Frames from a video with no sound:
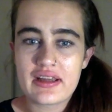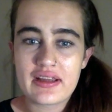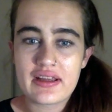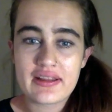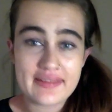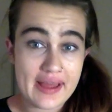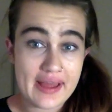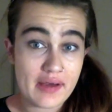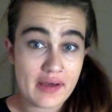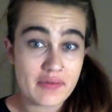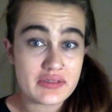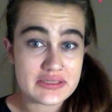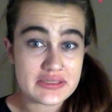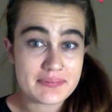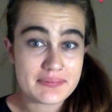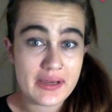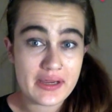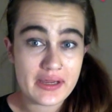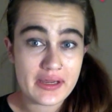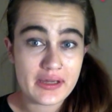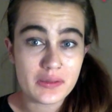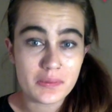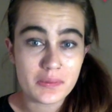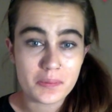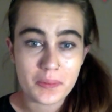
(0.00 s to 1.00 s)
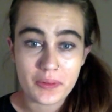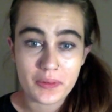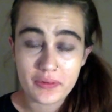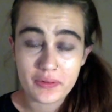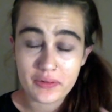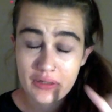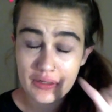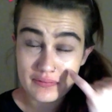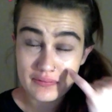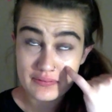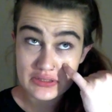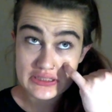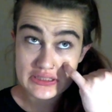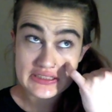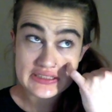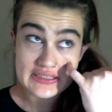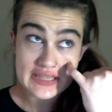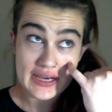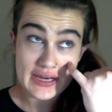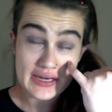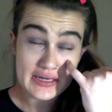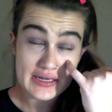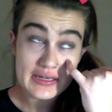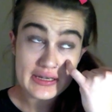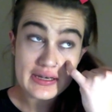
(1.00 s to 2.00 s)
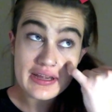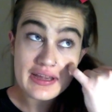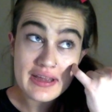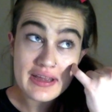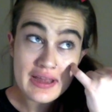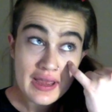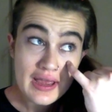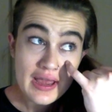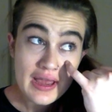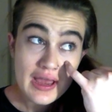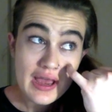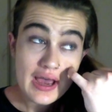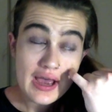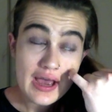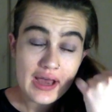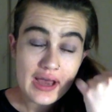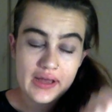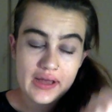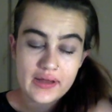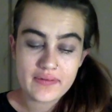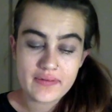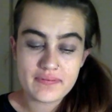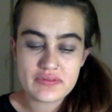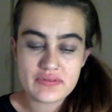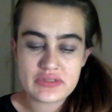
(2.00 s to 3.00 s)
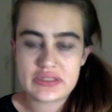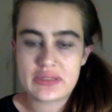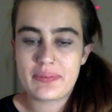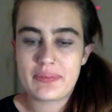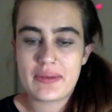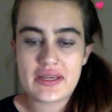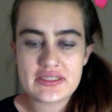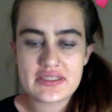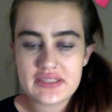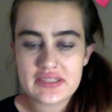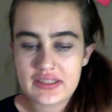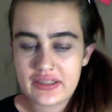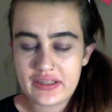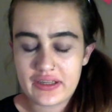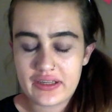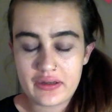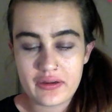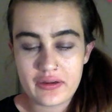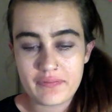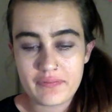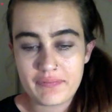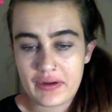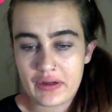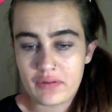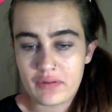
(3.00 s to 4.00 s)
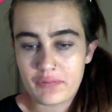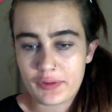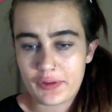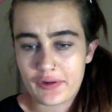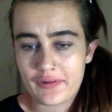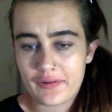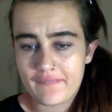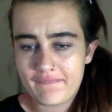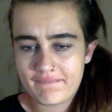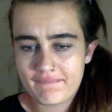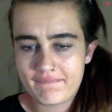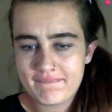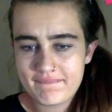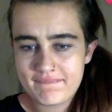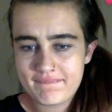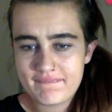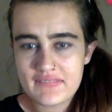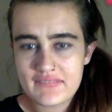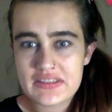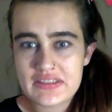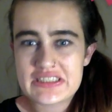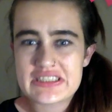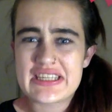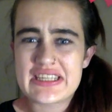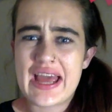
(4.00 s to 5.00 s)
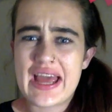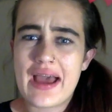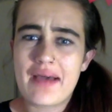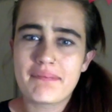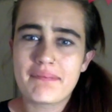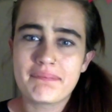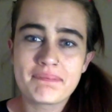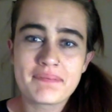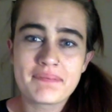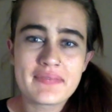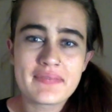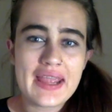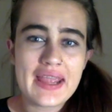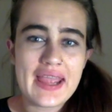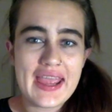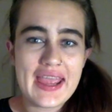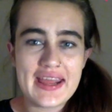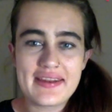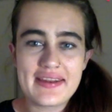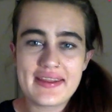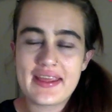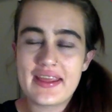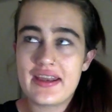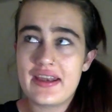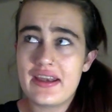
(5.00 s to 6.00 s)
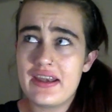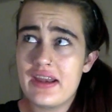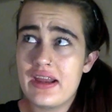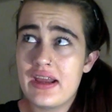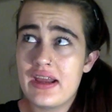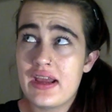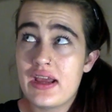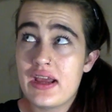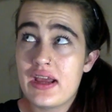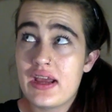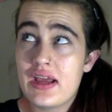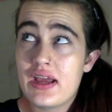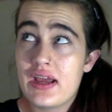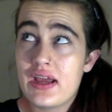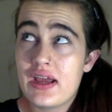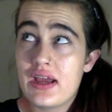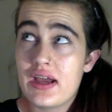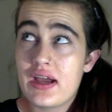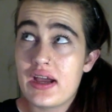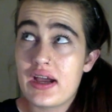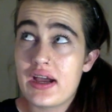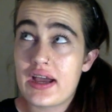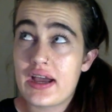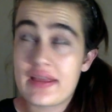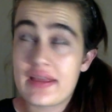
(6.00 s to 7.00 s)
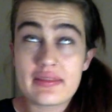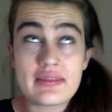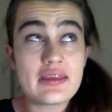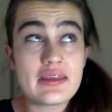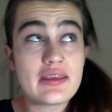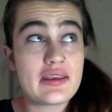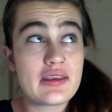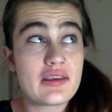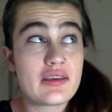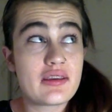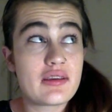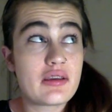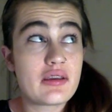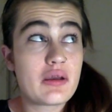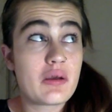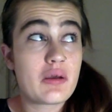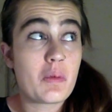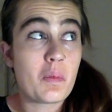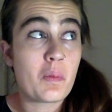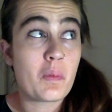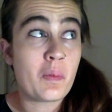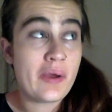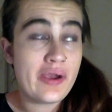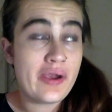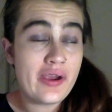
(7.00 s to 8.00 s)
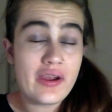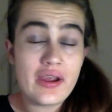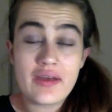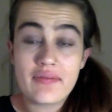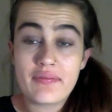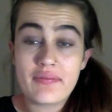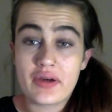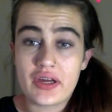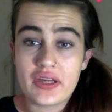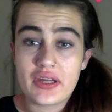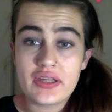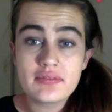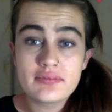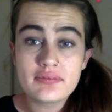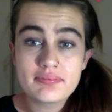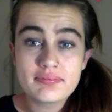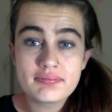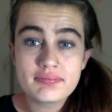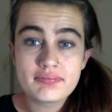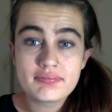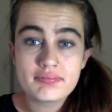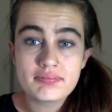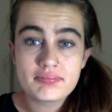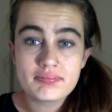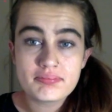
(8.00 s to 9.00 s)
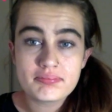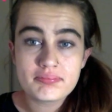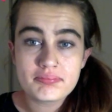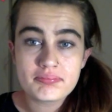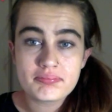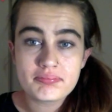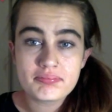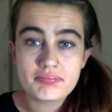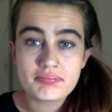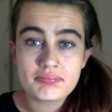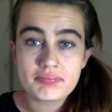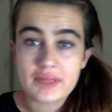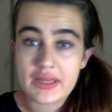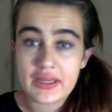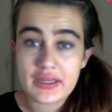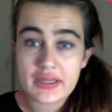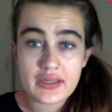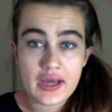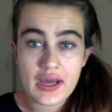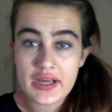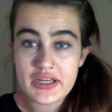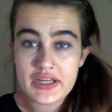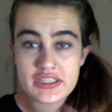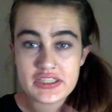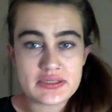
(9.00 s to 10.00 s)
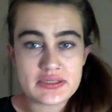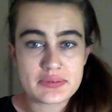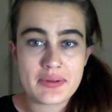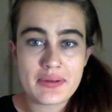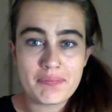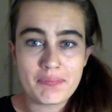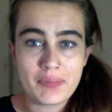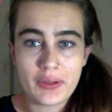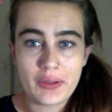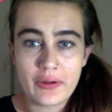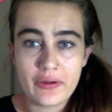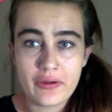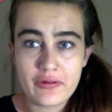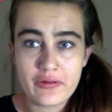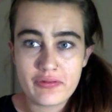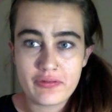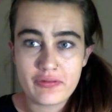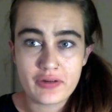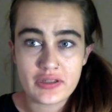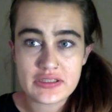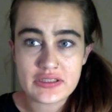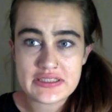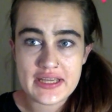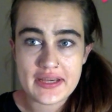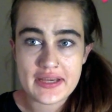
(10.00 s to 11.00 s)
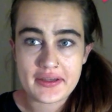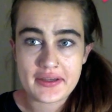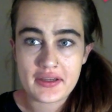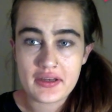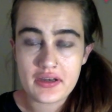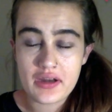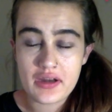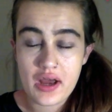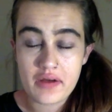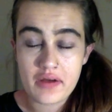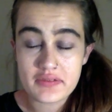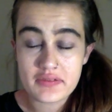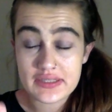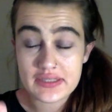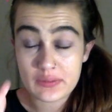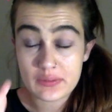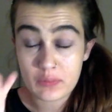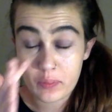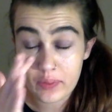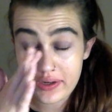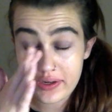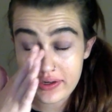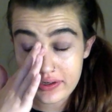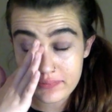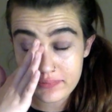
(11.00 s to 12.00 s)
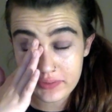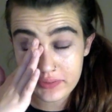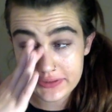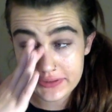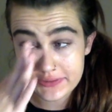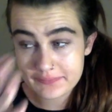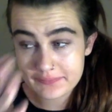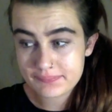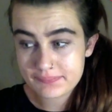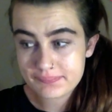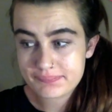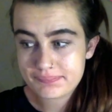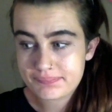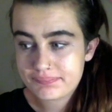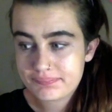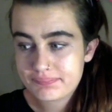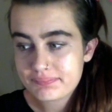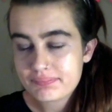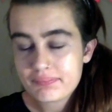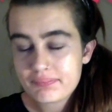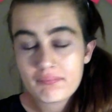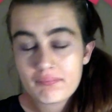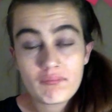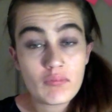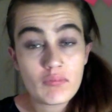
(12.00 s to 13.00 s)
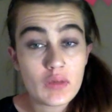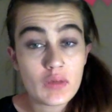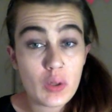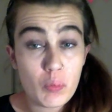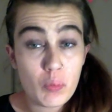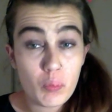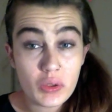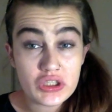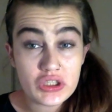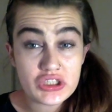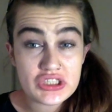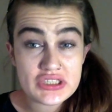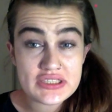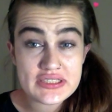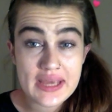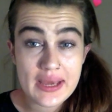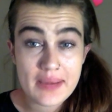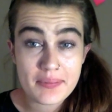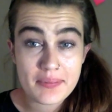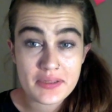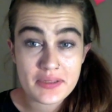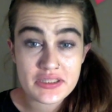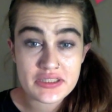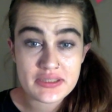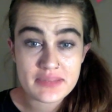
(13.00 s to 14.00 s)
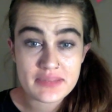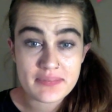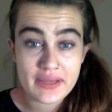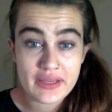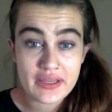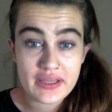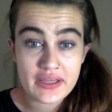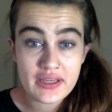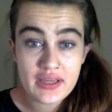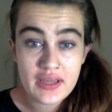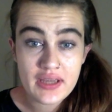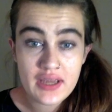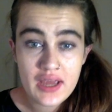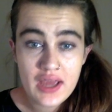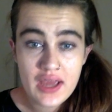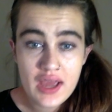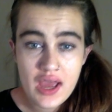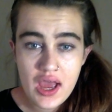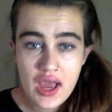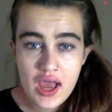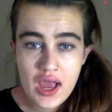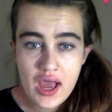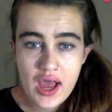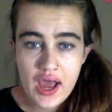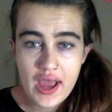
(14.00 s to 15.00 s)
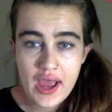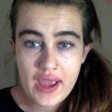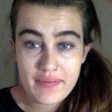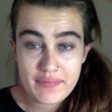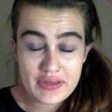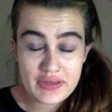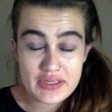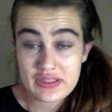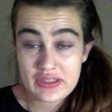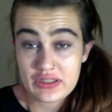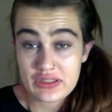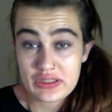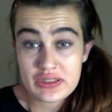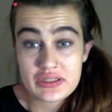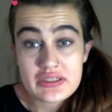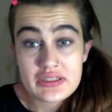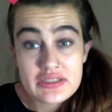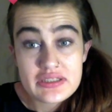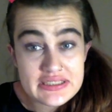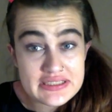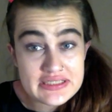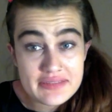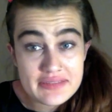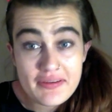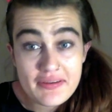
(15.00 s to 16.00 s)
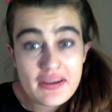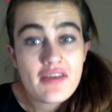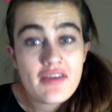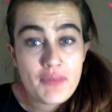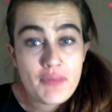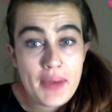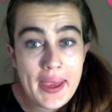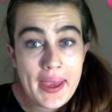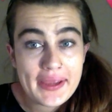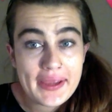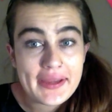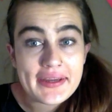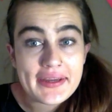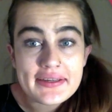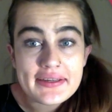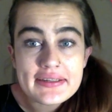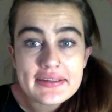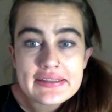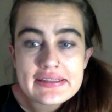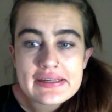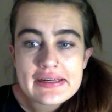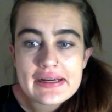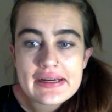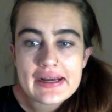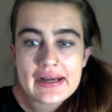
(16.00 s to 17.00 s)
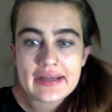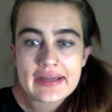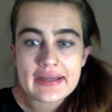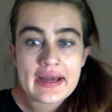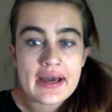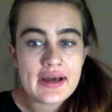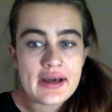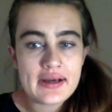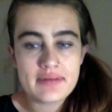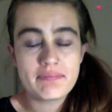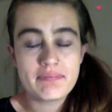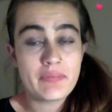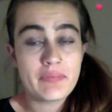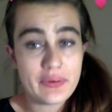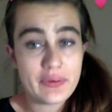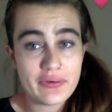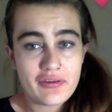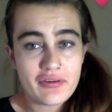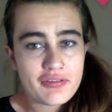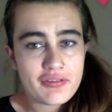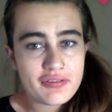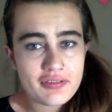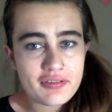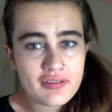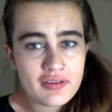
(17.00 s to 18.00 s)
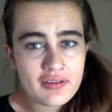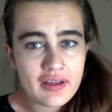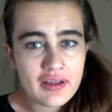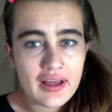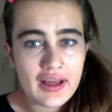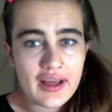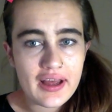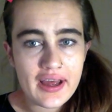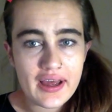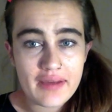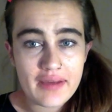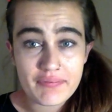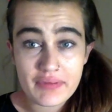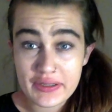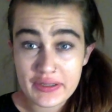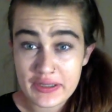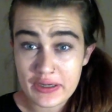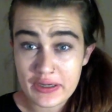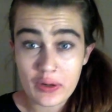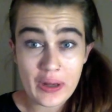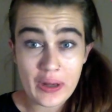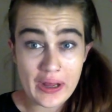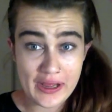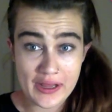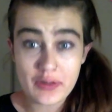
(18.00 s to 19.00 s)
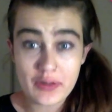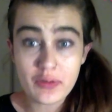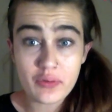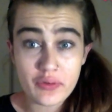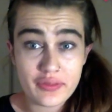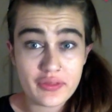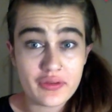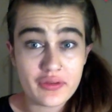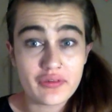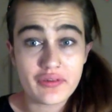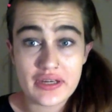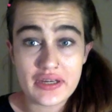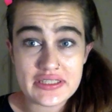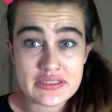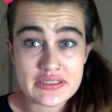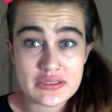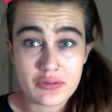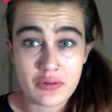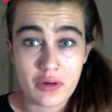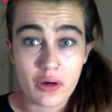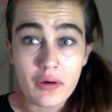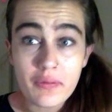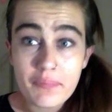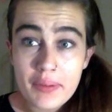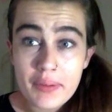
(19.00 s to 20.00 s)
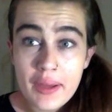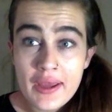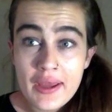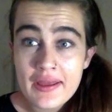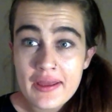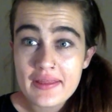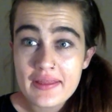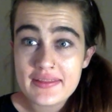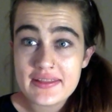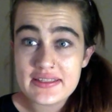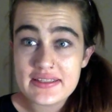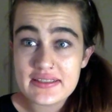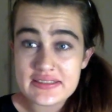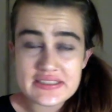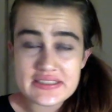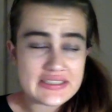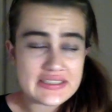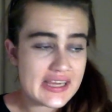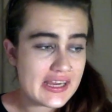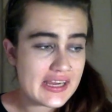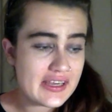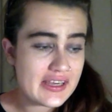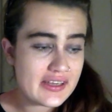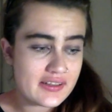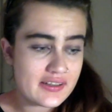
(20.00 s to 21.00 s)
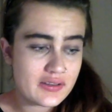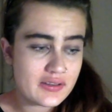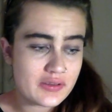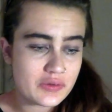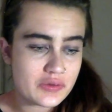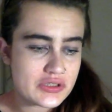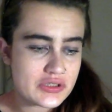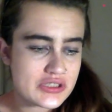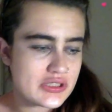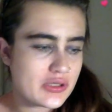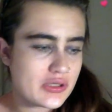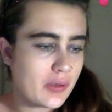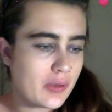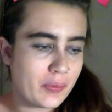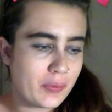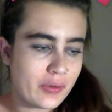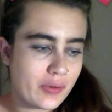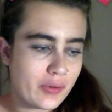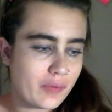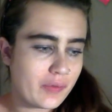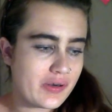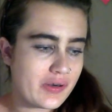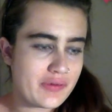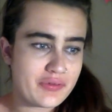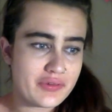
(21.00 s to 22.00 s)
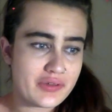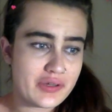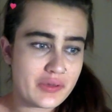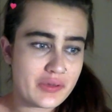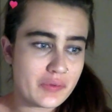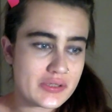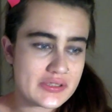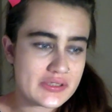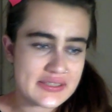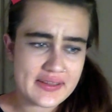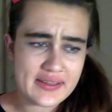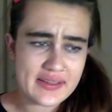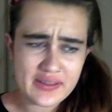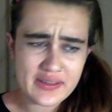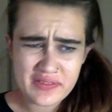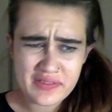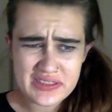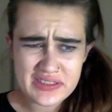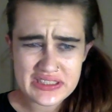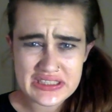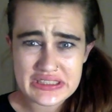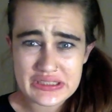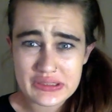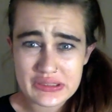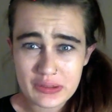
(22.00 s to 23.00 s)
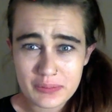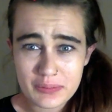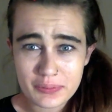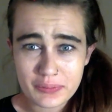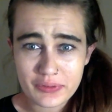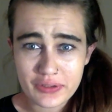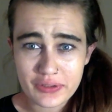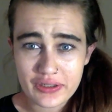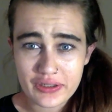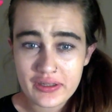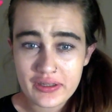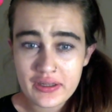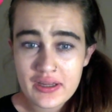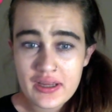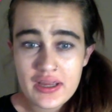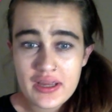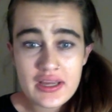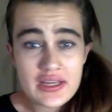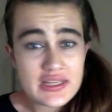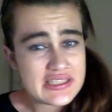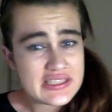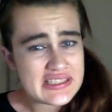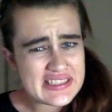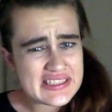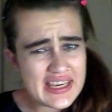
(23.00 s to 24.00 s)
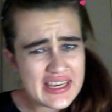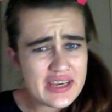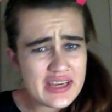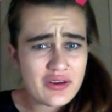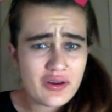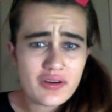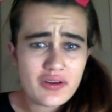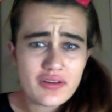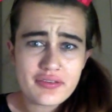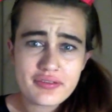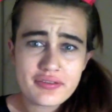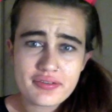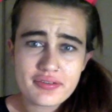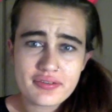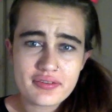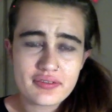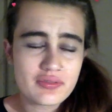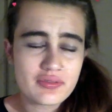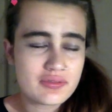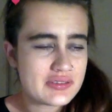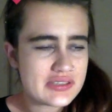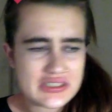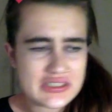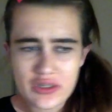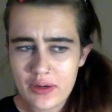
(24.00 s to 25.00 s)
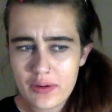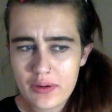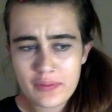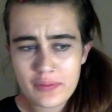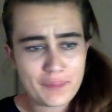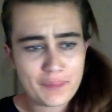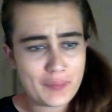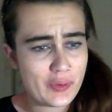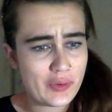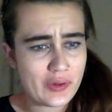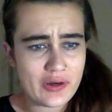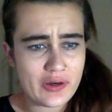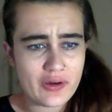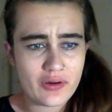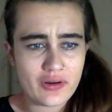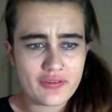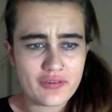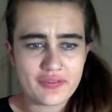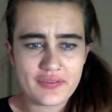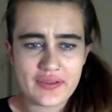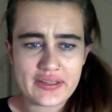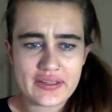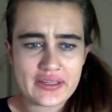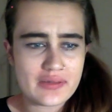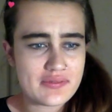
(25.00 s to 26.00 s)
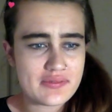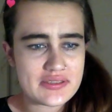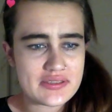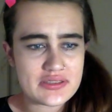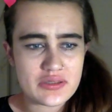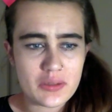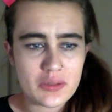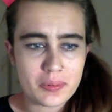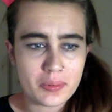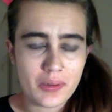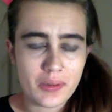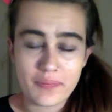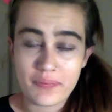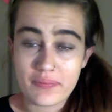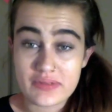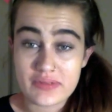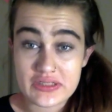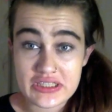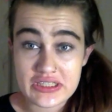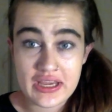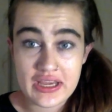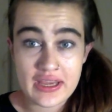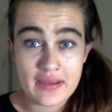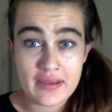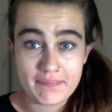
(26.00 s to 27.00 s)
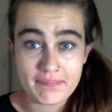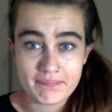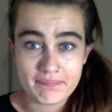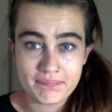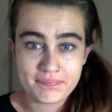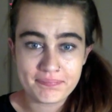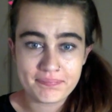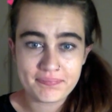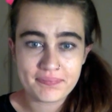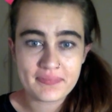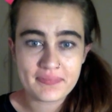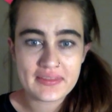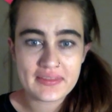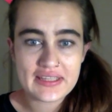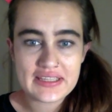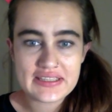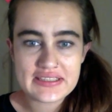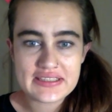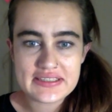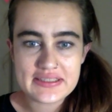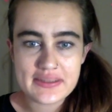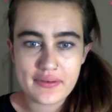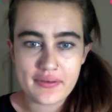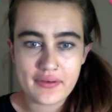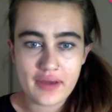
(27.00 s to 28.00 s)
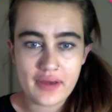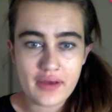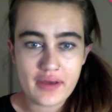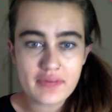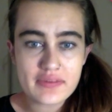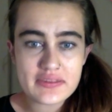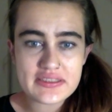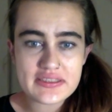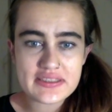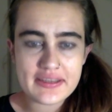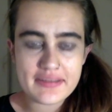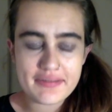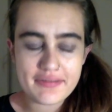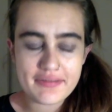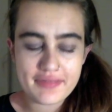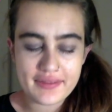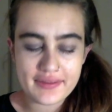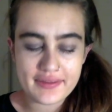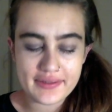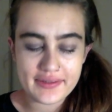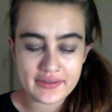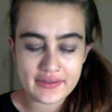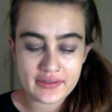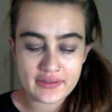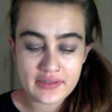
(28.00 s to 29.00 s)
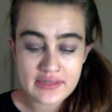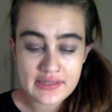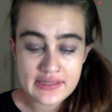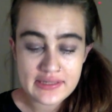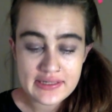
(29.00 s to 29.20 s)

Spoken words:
that was my elbow, I'm just saying. So basically I heard my elbow go snap, and then I think, where am I? Like, I went blurred for a second. I was like, where am I? What just happened to me? I'm in severe pain. I can't move. I'm in unauthorized rope. The skier or snowboarder, whatever he was, I think he was a snowboarder, skied off, snowboarded off like it was no problem to him. So I was left there